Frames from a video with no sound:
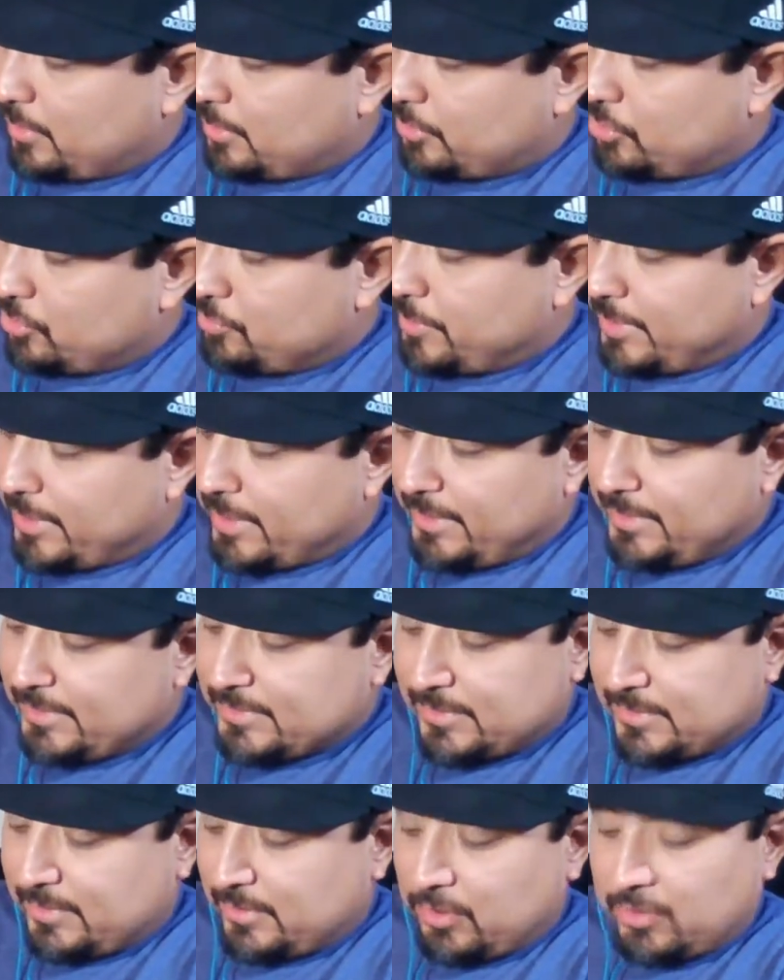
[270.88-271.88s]
New
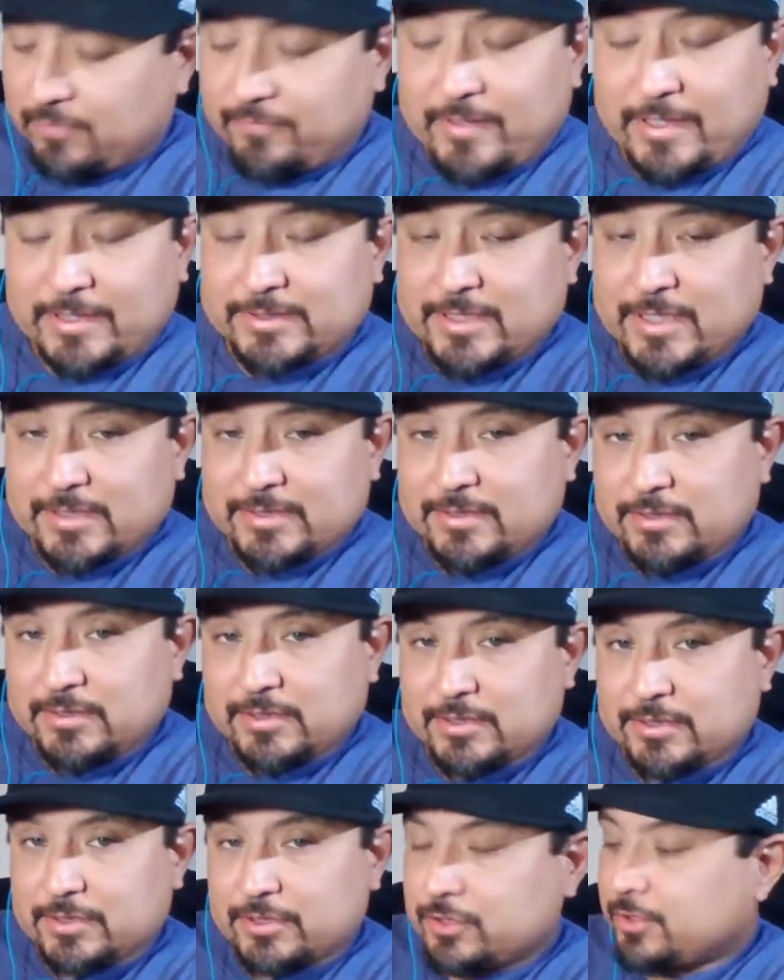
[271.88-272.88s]
Beginnings in Irvine, Texas.
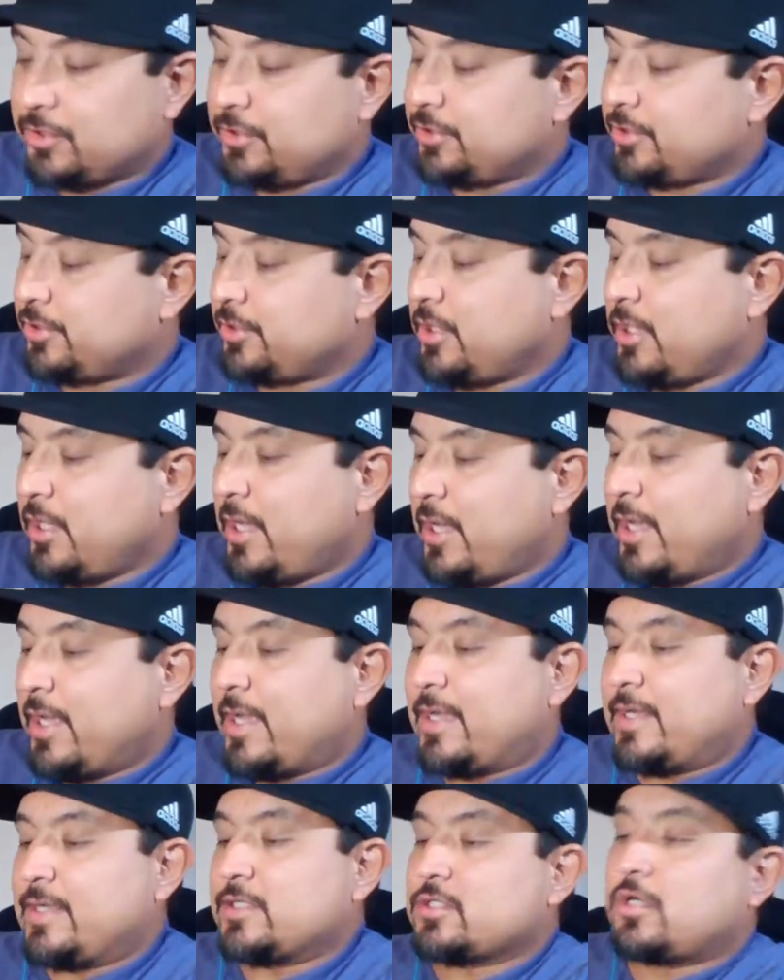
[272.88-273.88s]
That's his church,
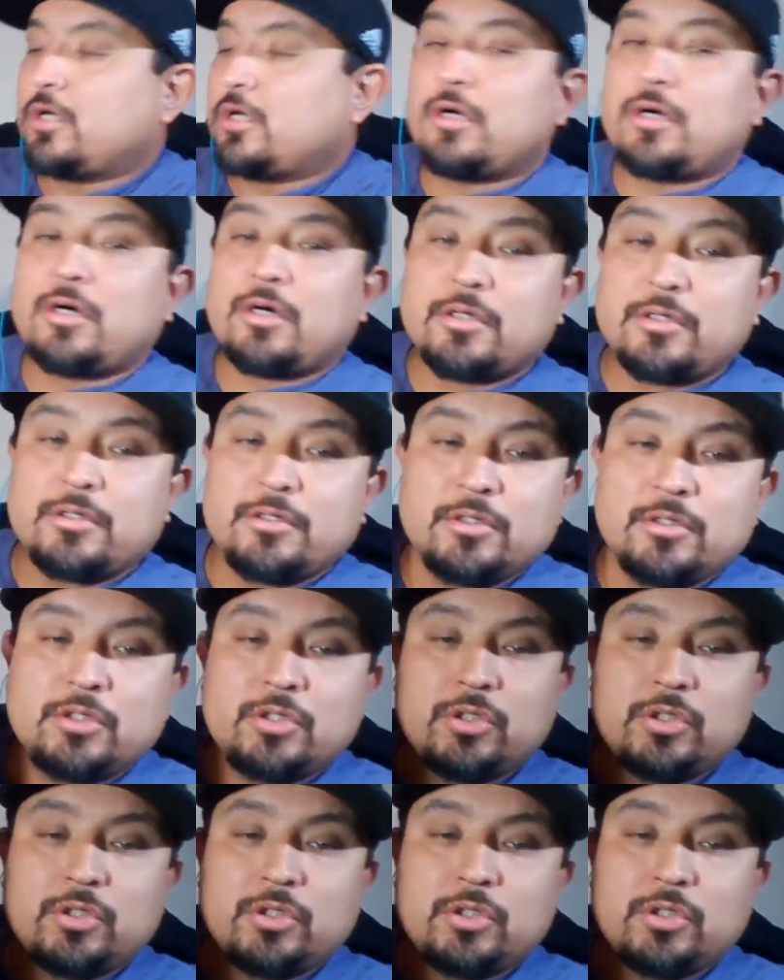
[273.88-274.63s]
and it's called